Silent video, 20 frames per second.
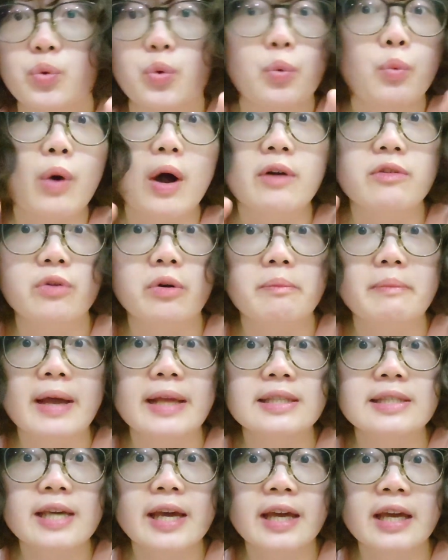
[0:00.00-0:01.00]
You want
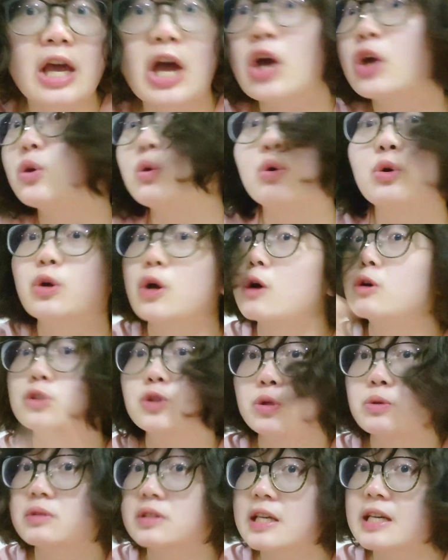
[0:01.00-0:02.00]
romantic? You go
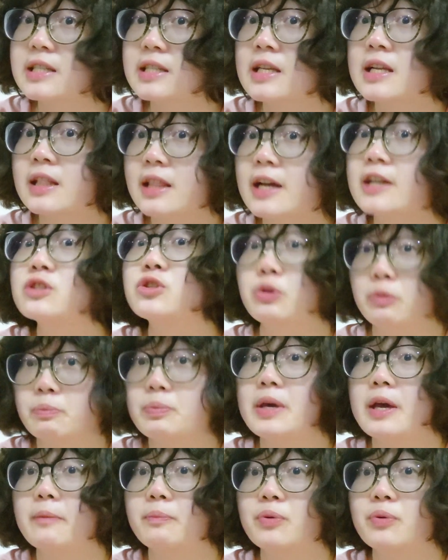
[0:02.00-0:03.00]
to Disneyland to be a